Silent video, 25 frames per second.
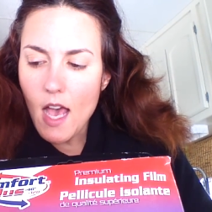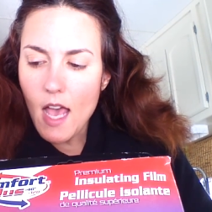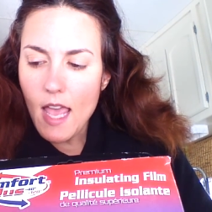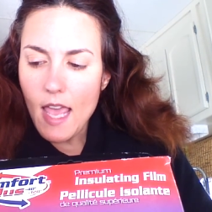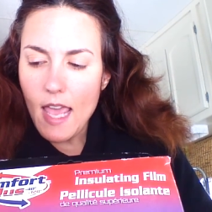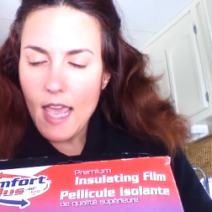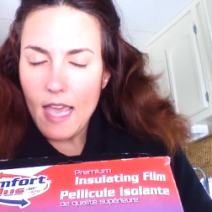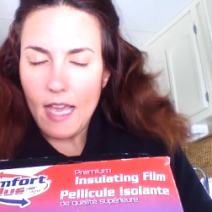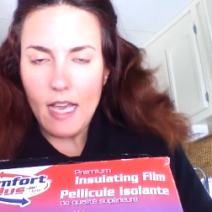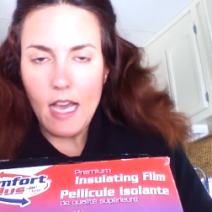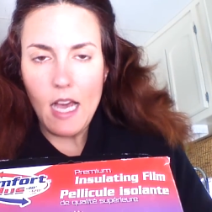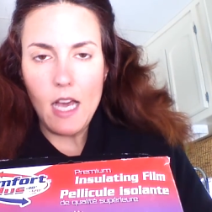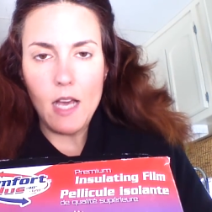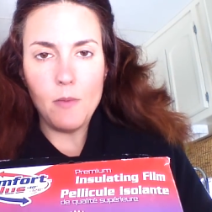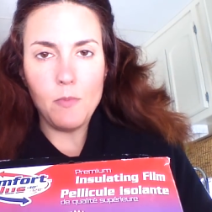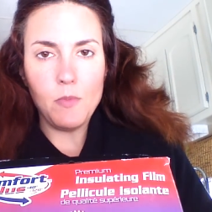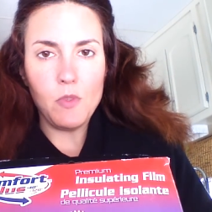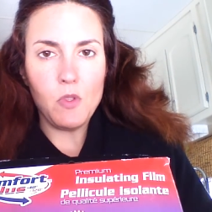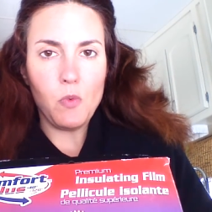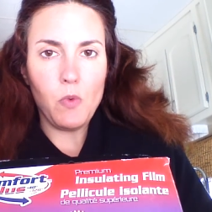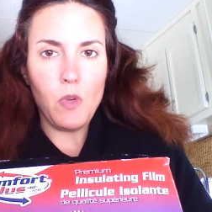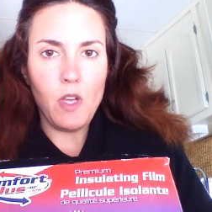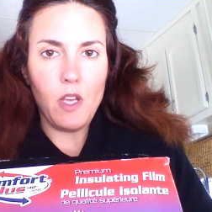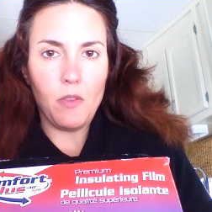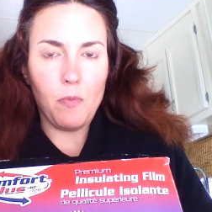It
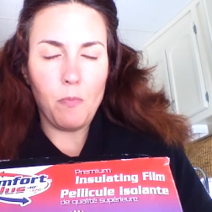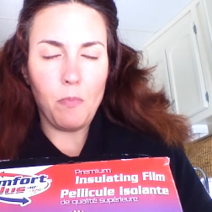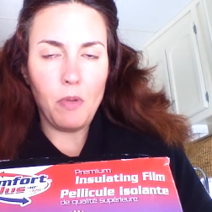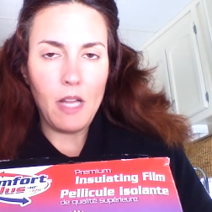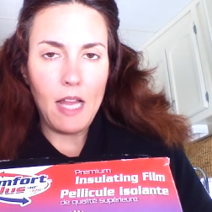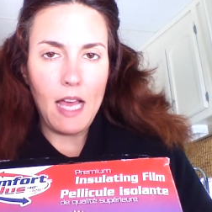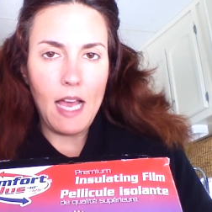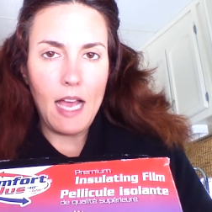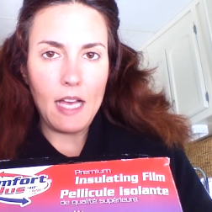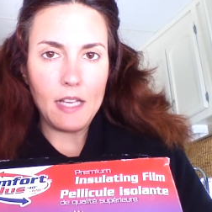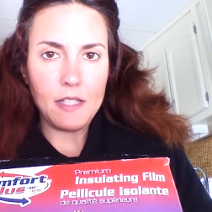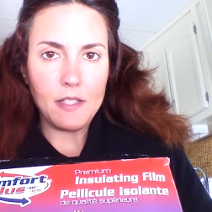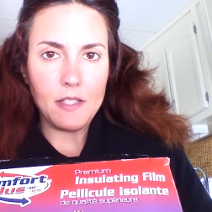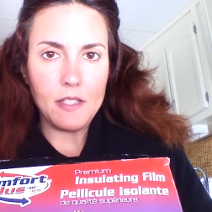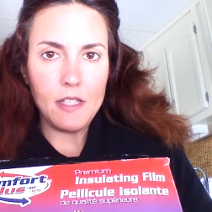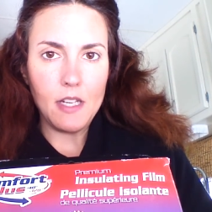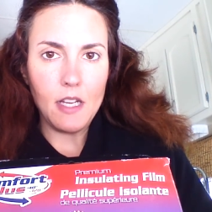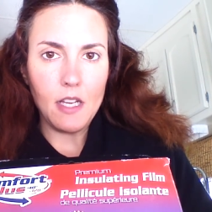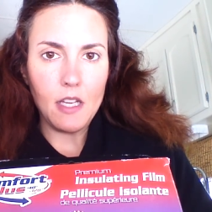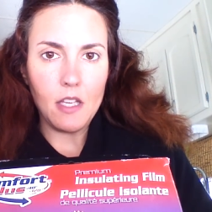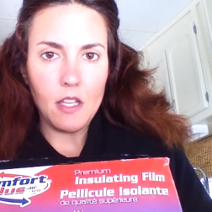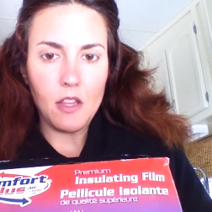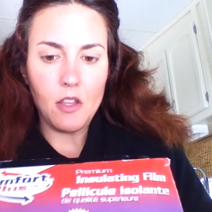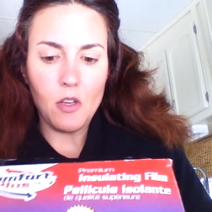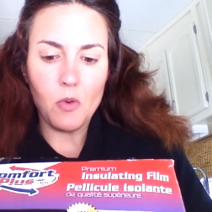comes with
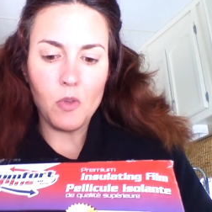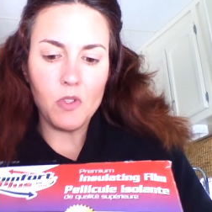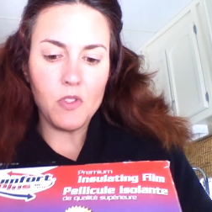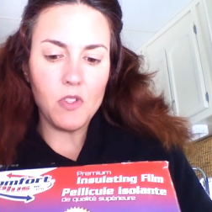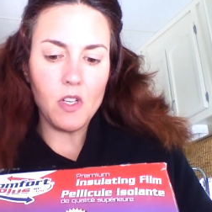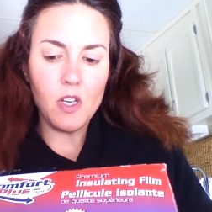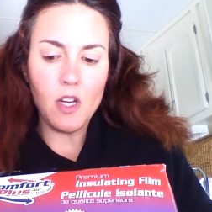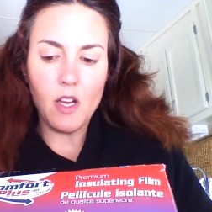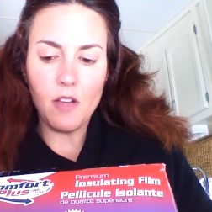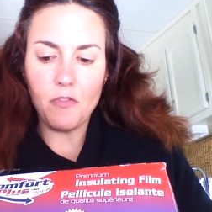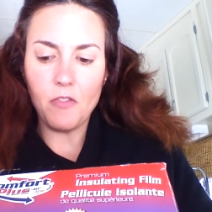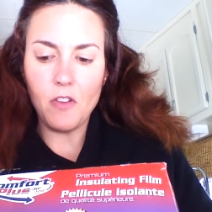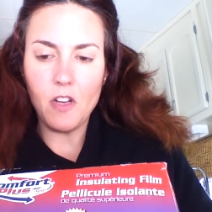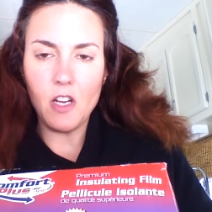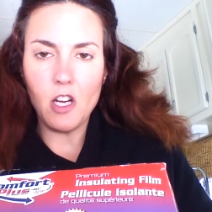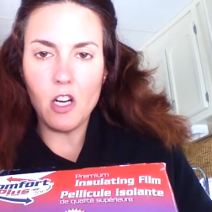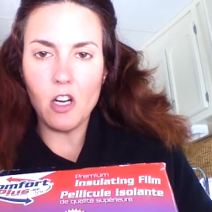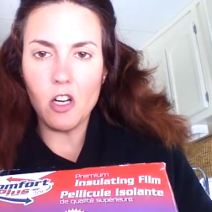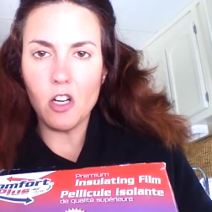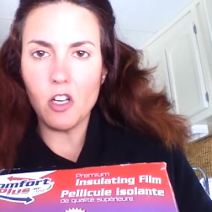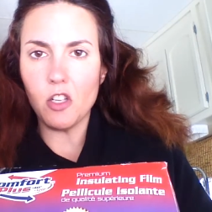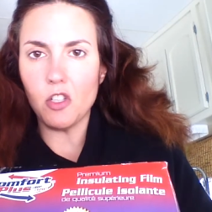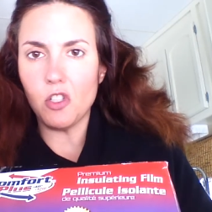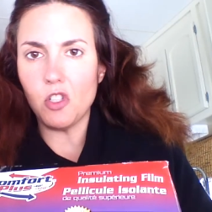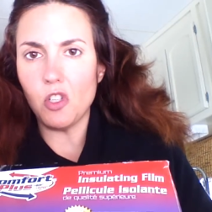plastic. There was enough in
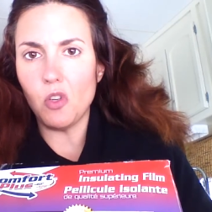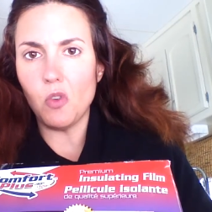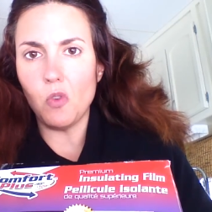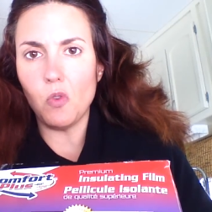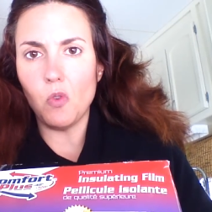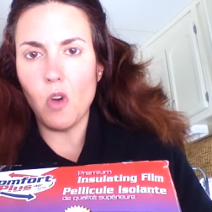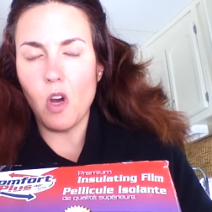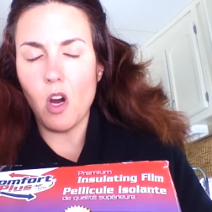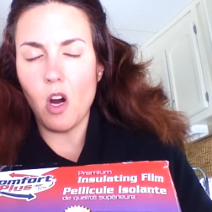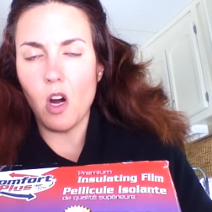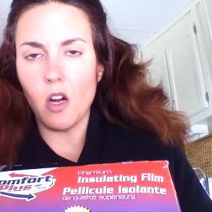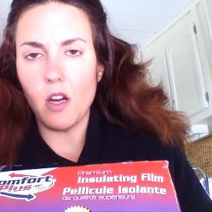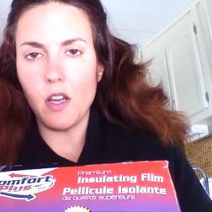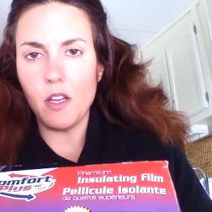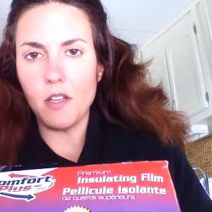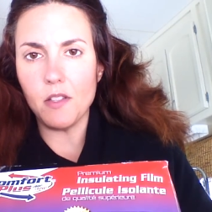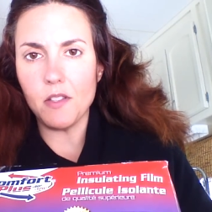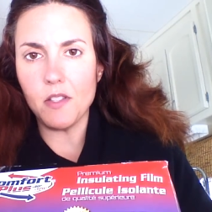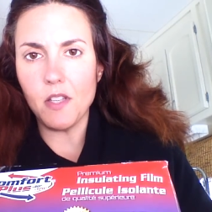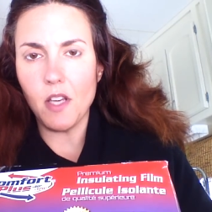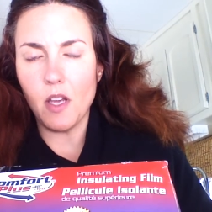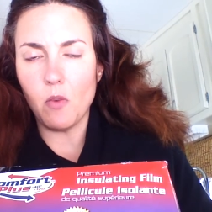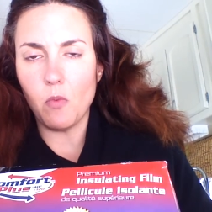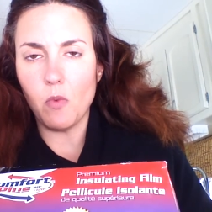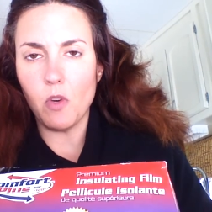here to do our
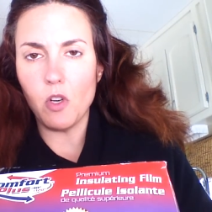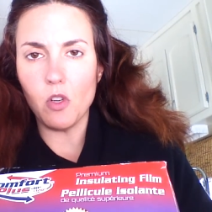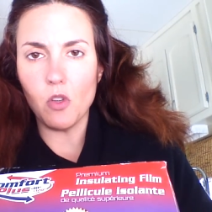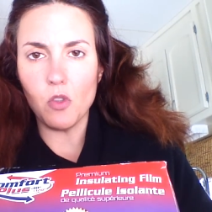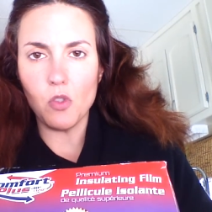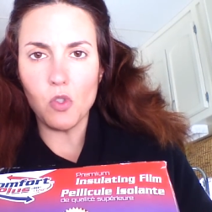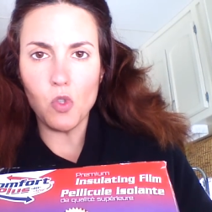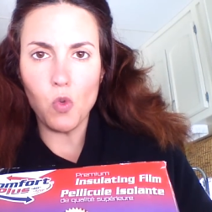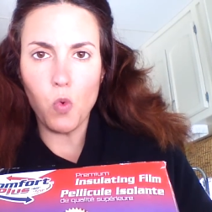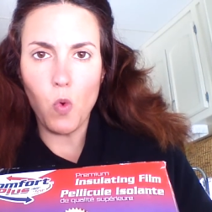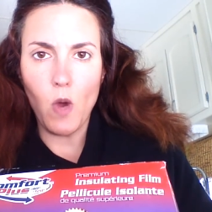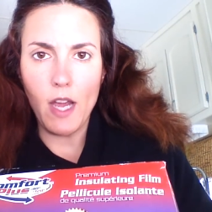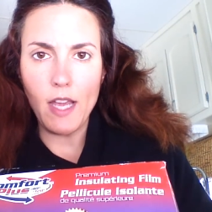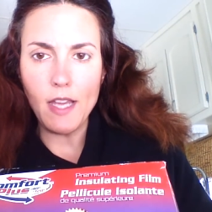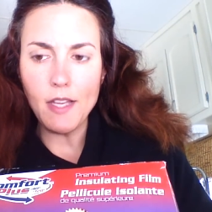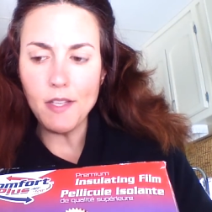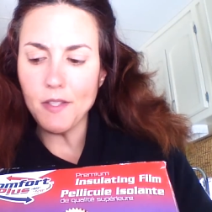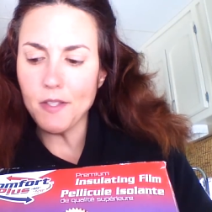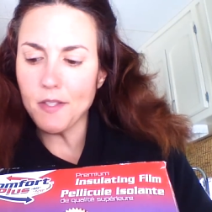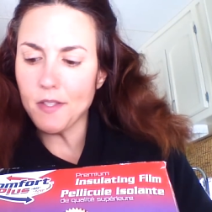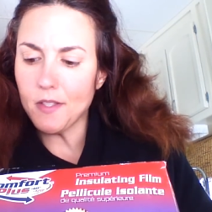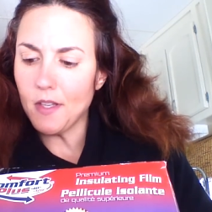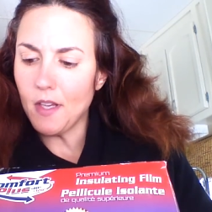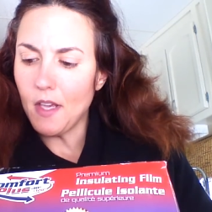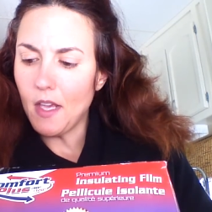inside windows
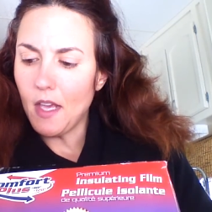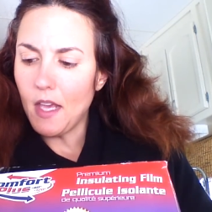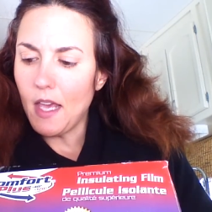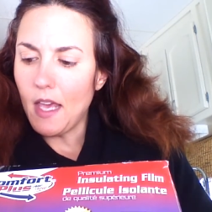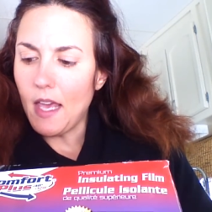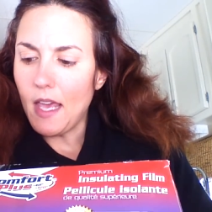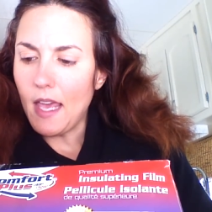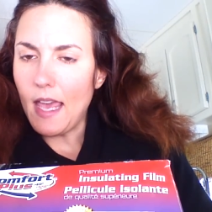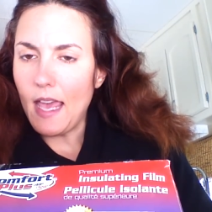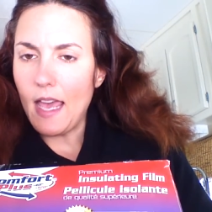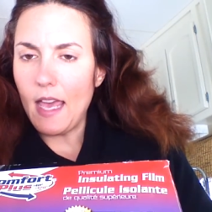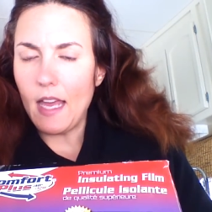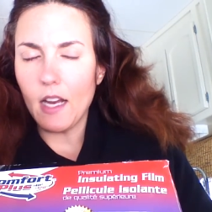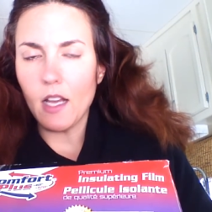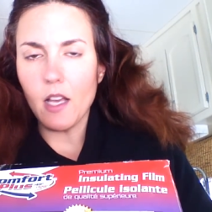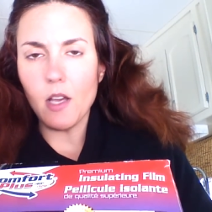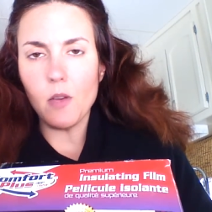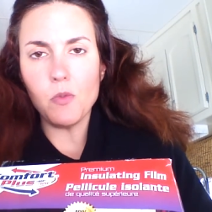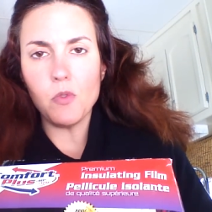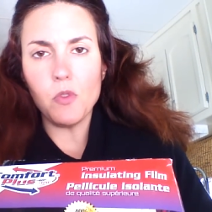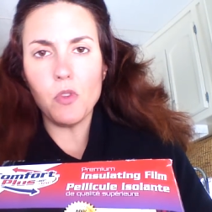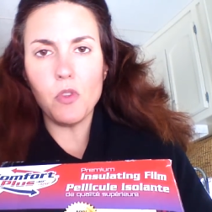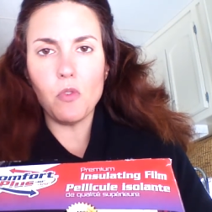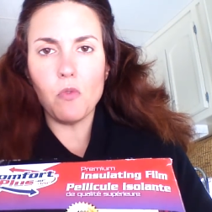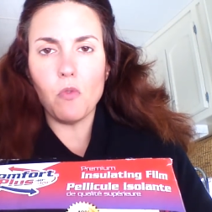twice. And it
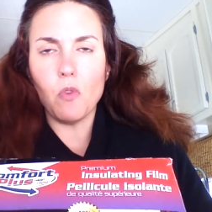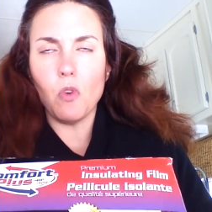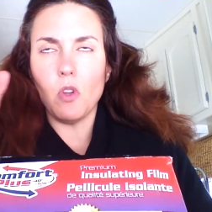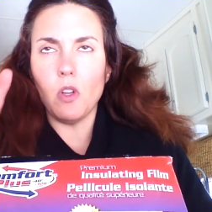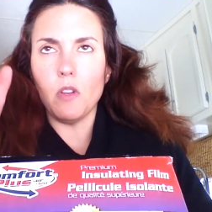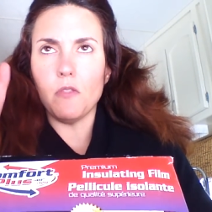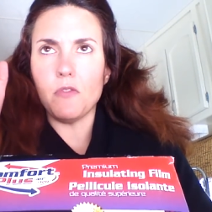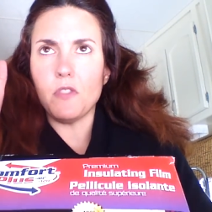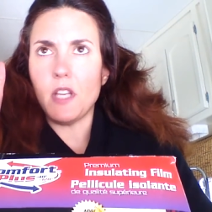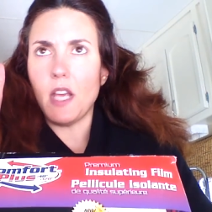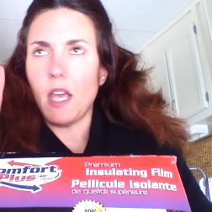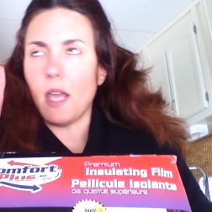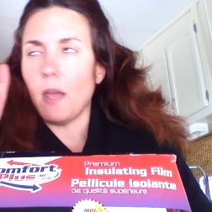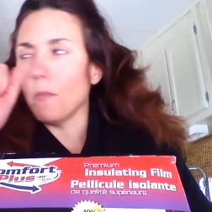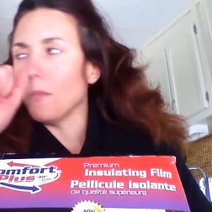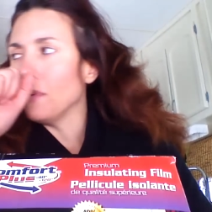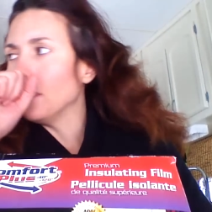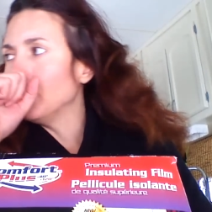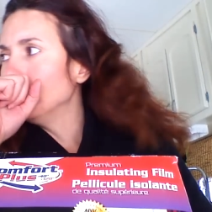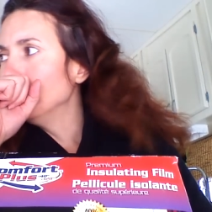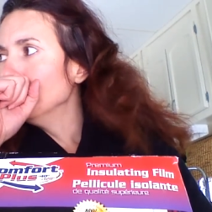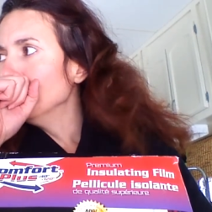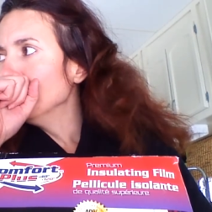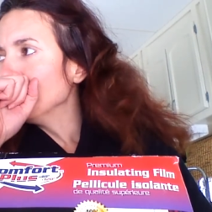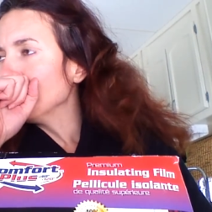comes with a roll of tape,
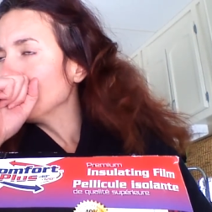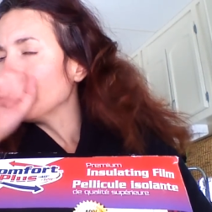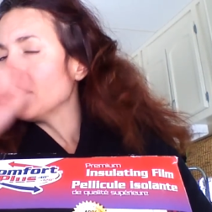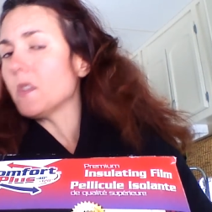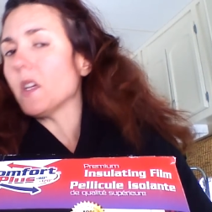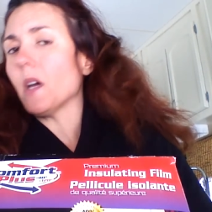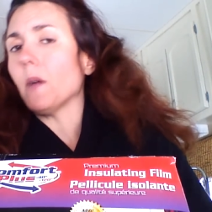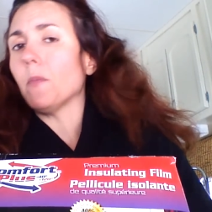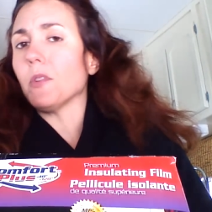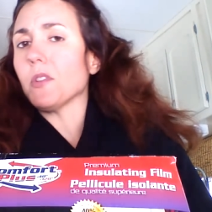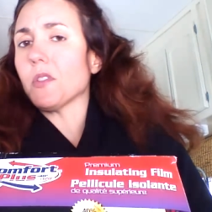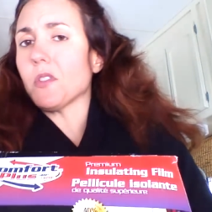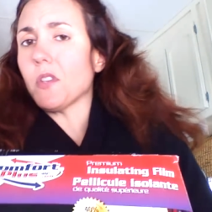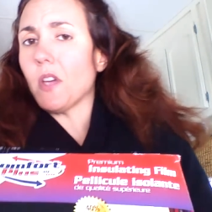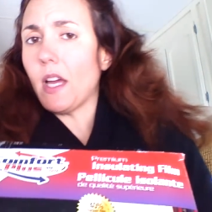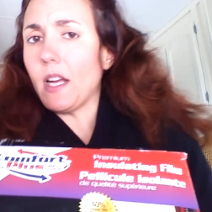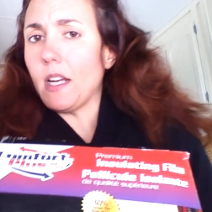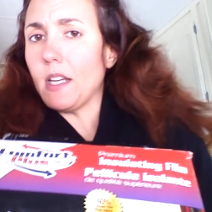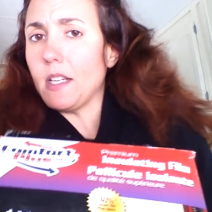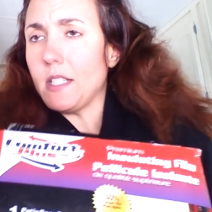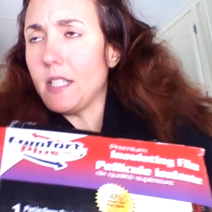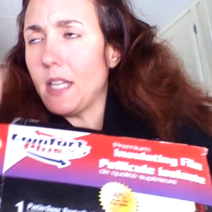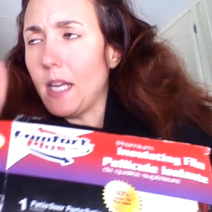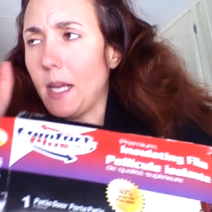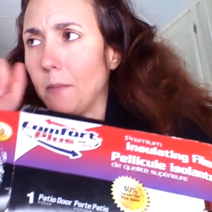
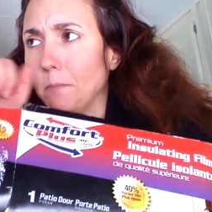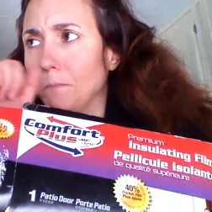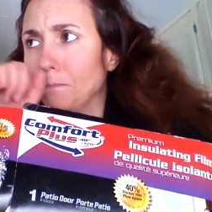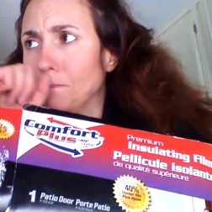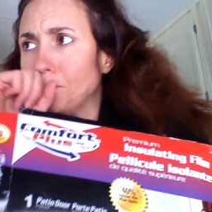double-sided tape.